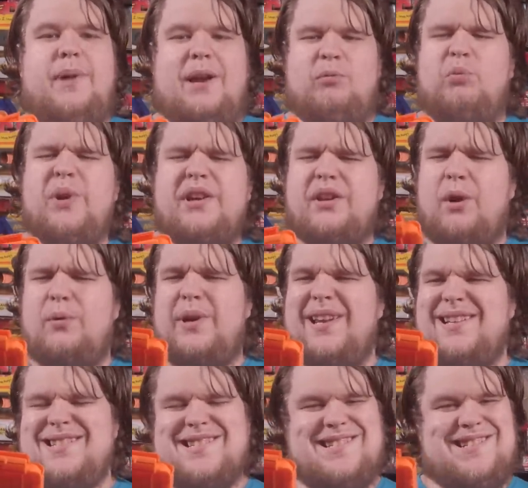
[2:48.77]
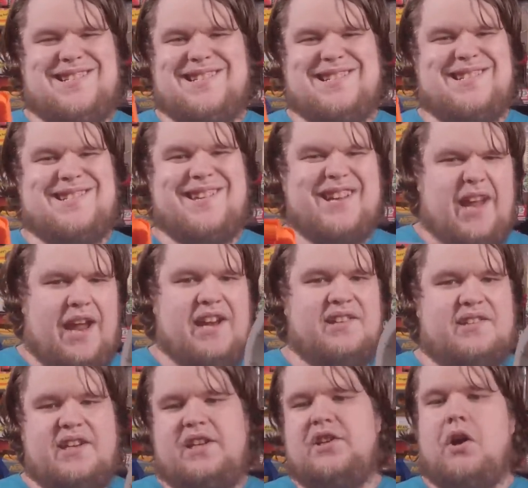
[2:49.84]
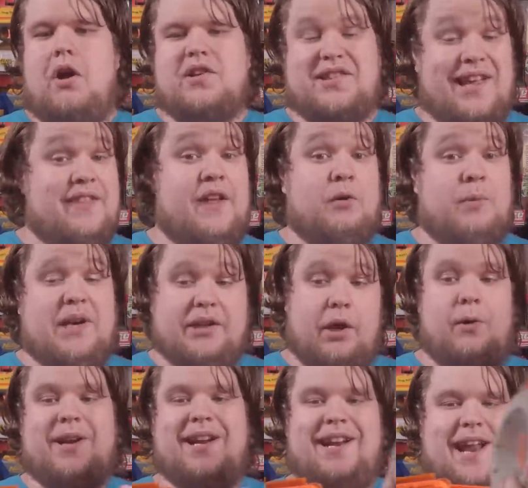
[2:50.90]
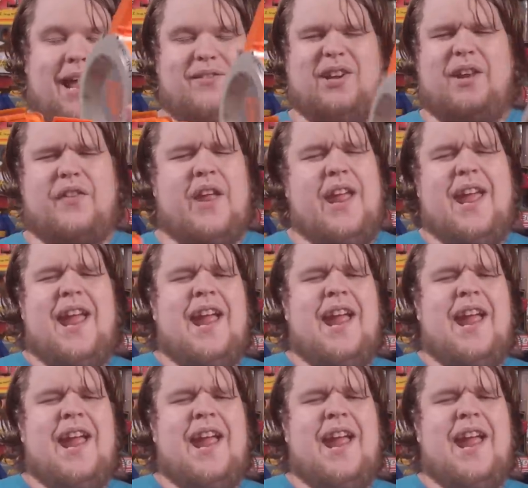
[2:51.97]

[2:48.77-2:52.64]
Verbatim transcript: but reloading honestly 18 darts and then reloading and having another